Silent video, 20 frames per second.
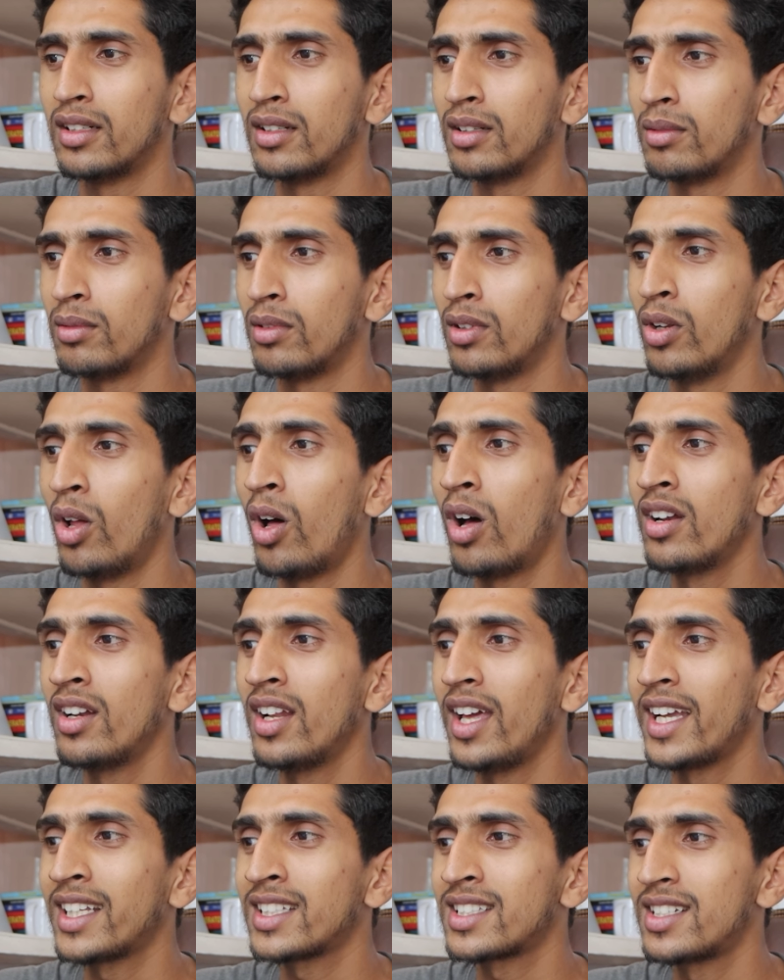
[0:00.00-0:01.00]

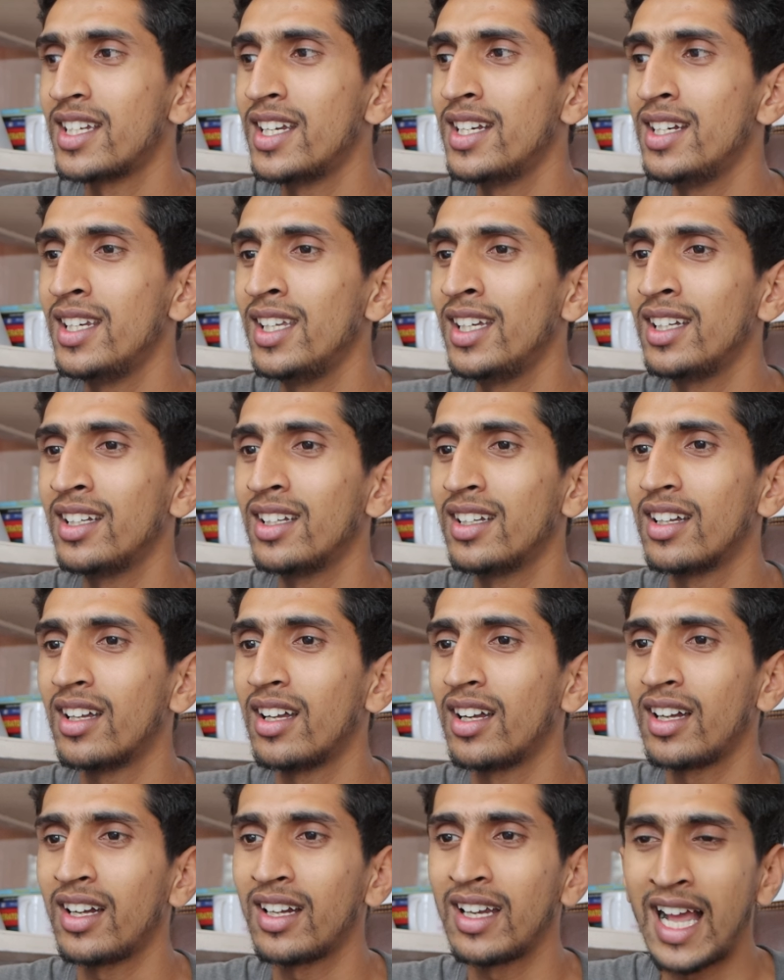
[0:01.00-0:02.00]
learn
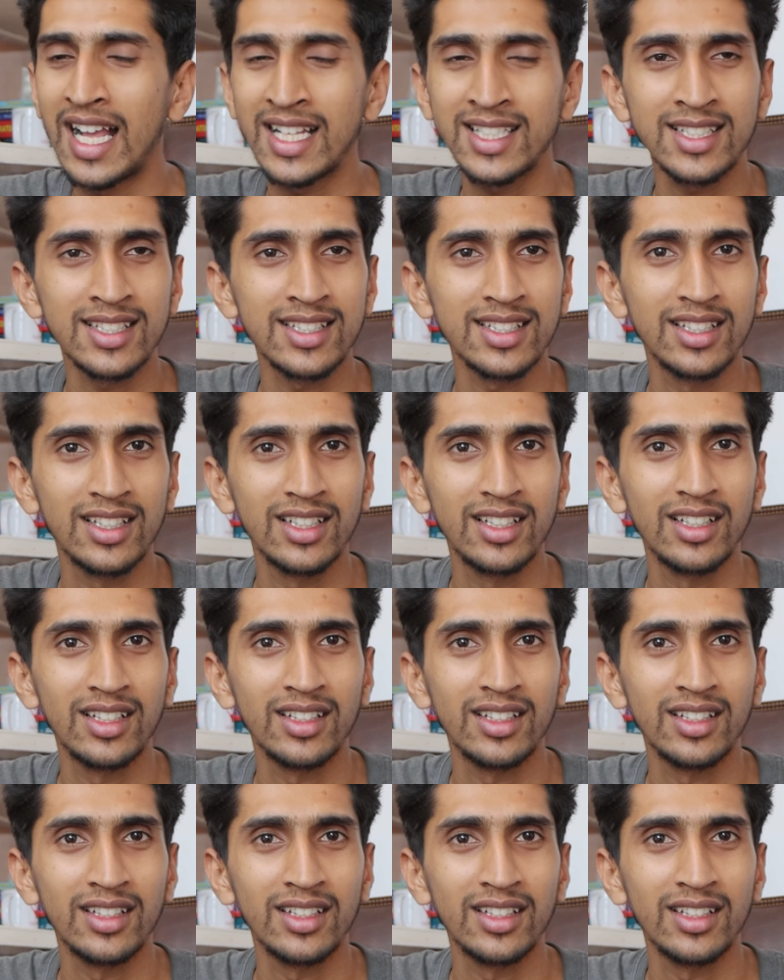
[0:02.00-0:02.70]
extending class,